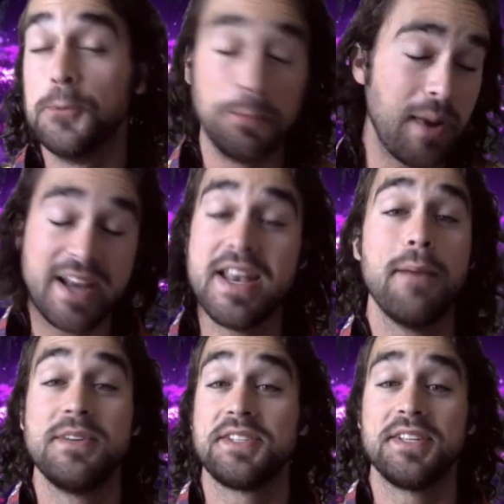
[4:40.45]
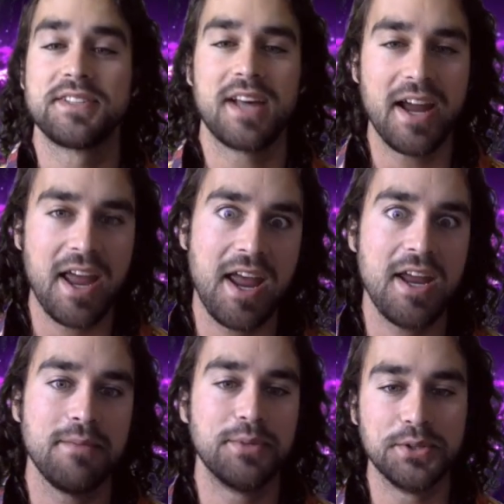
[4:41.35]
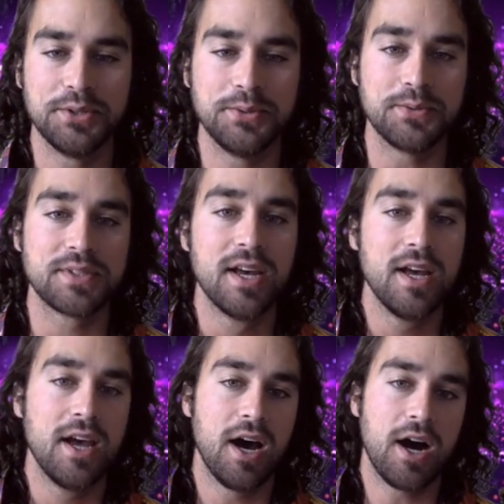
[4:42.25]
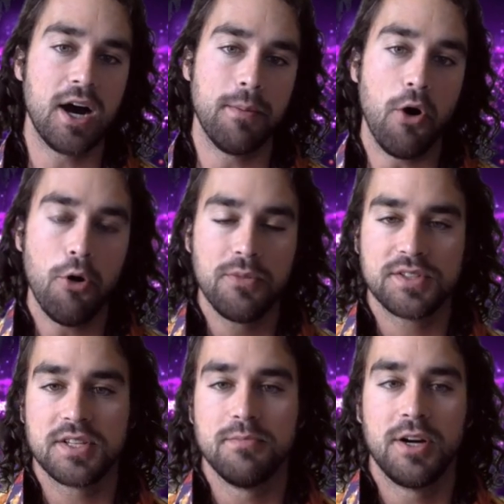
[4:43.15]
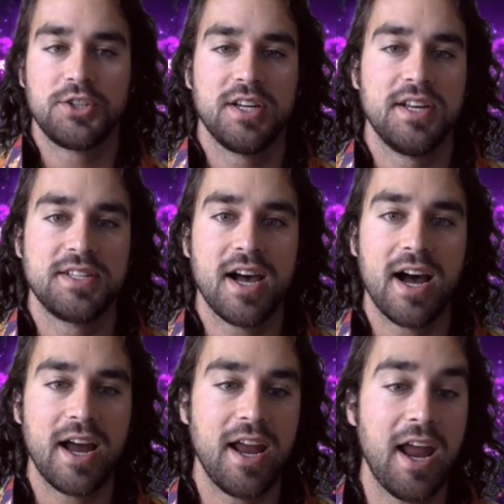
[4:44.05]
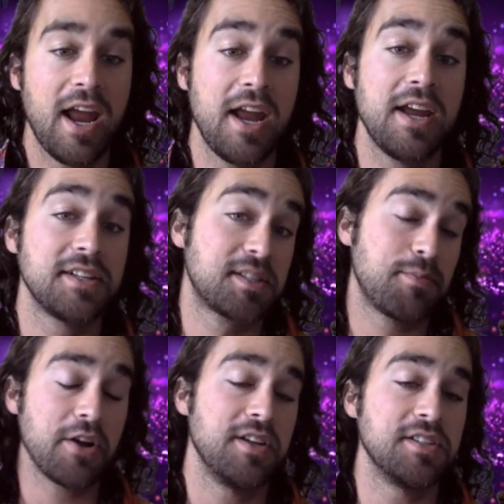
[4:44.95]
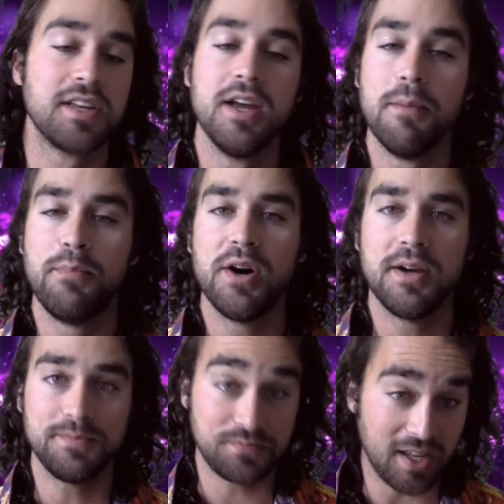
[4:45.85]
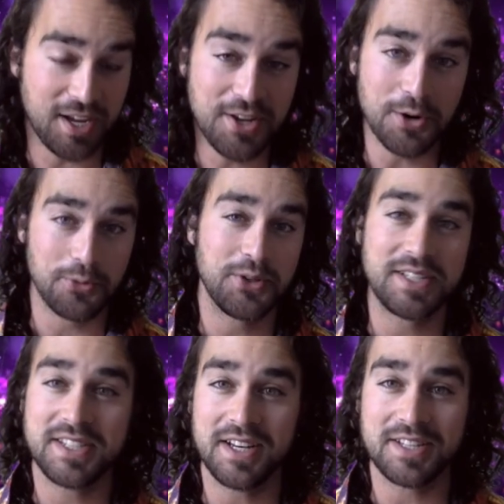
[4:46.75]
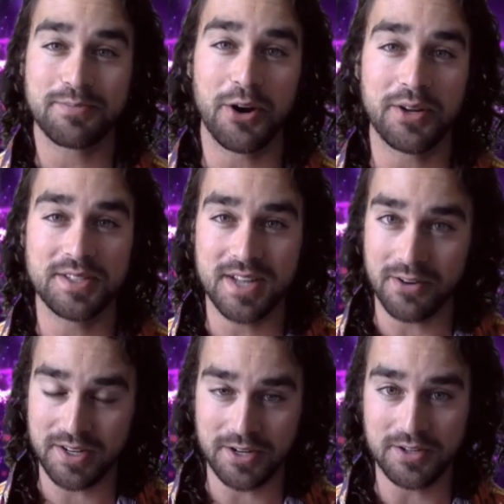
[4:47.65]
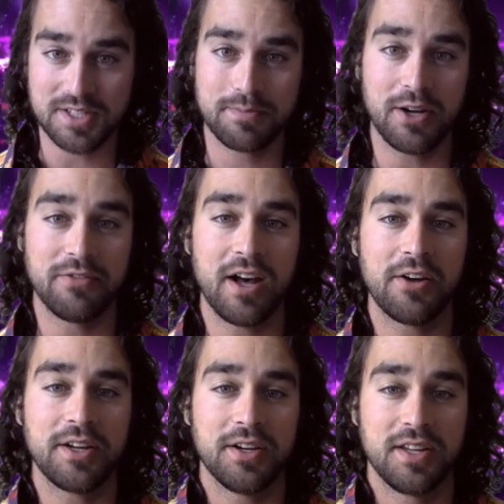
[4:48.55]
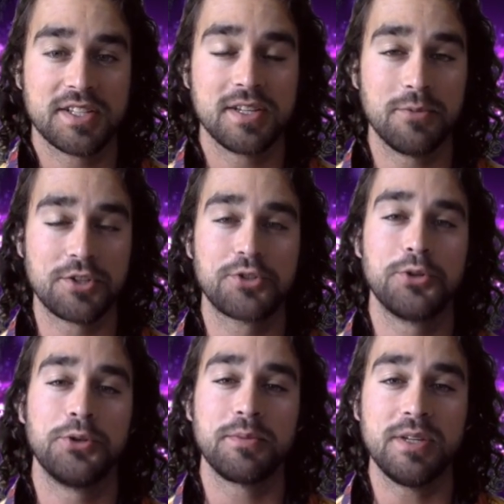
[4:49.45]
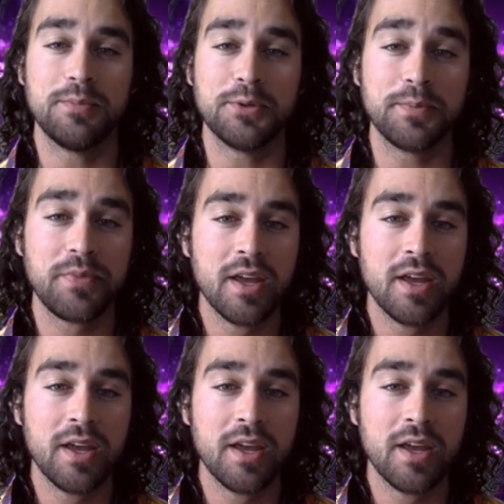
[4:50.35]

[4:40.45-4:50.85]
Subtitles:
my nemesis. I hate balloons almost as much as I hate Sparkies, but you don't really see any Sparkies down here in Spell Valley unless someone's trolling people.